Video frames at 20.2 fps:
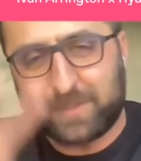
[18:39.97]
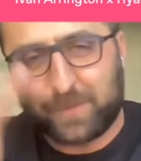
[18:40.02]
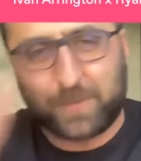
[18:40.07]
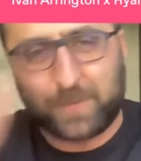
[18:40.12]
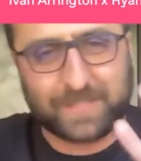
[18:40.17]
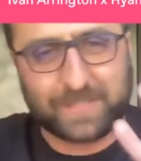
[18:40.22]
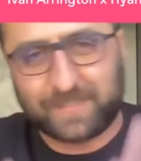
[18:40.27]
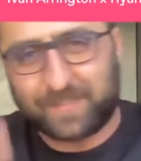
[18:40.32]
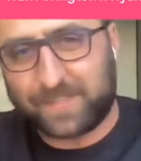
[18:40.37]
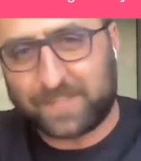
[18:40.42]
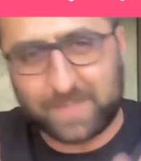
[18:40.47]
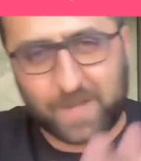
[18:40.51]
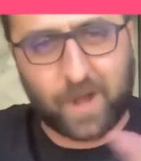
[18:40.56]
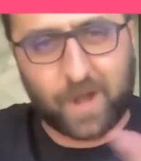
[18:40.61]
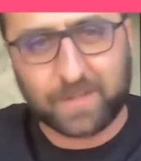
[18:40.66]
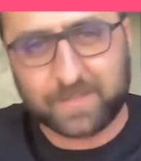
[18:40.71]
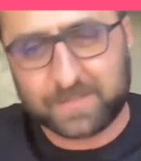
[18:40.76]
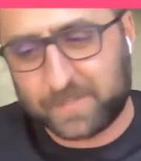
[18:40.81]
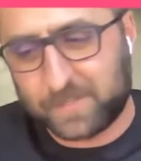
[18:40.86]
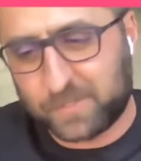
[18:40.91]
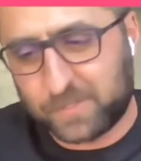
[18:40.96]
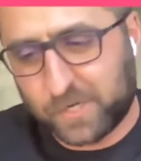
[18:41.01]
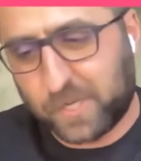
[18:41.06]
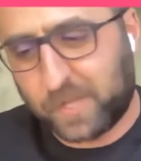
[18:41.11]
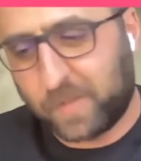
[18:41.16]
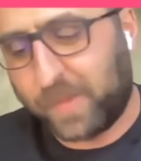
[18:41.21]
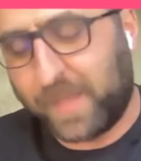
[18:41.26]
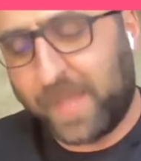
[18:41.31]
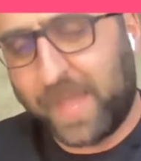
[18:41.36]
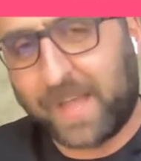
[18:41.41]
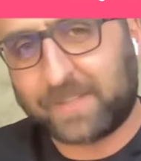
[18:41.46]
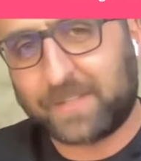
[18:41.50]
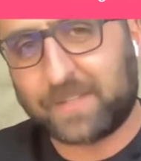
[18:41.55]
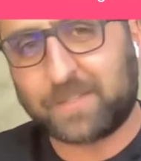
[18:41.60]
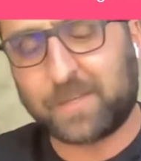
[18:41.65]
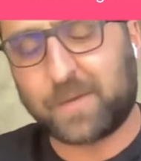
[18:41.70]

And so it's like this constant juggling act.